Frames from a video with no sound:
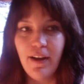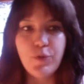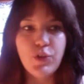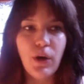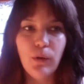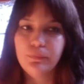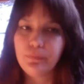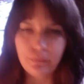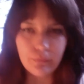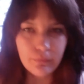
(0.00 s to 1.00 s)
So
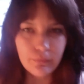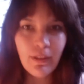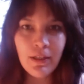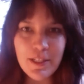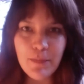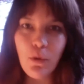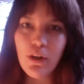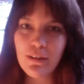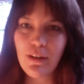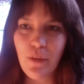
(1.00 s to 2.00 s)
it's
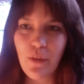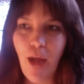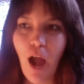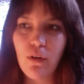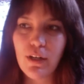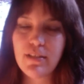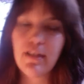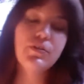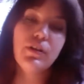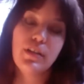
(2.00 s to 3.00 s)
important that we empower
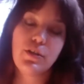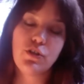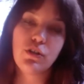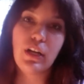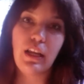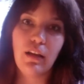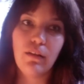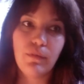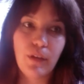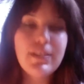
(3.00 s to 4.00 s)
ourselves on this journey
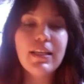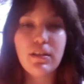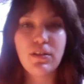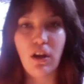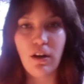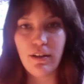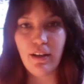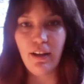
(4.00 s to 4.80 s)
because it is hard.